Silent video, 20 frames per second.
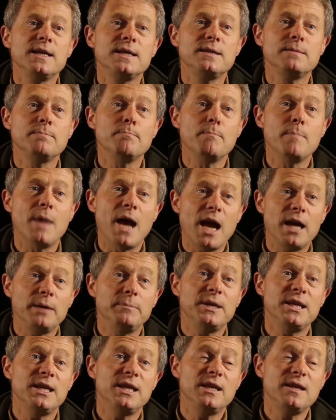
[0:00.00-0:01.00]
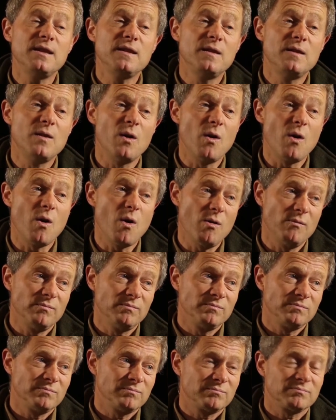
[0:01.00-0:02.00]
is maybe the
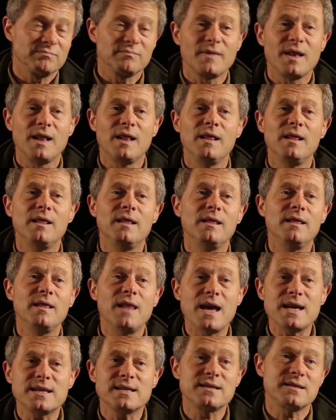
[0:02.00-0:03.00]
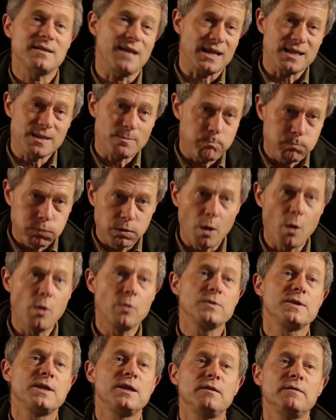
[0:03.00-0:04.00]
less
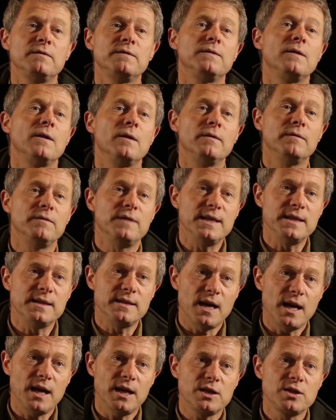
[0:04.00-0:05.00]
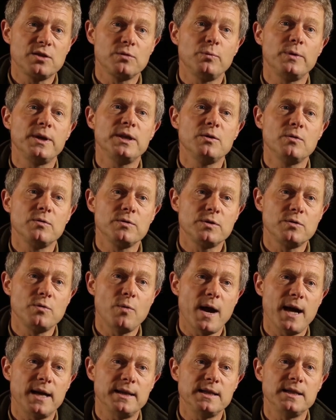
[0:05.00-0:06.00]
explosive vintage we used
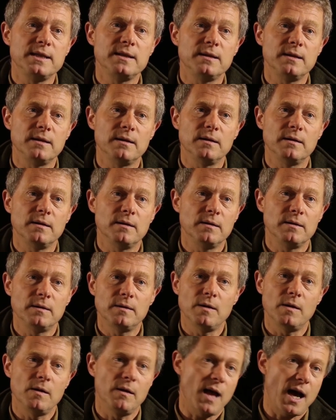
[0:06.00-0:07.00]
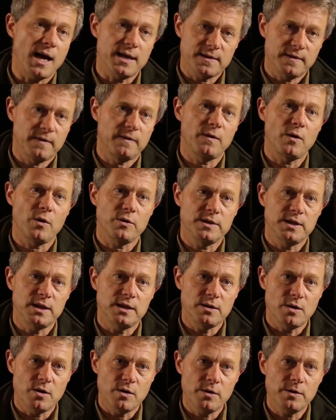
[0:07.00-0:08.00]
to add in the last
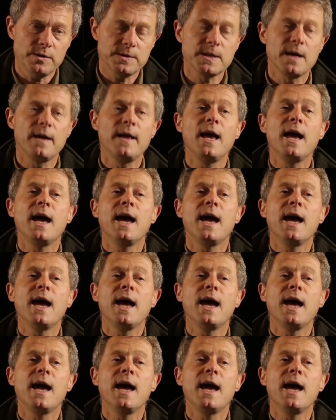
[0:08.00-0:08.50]
30 years.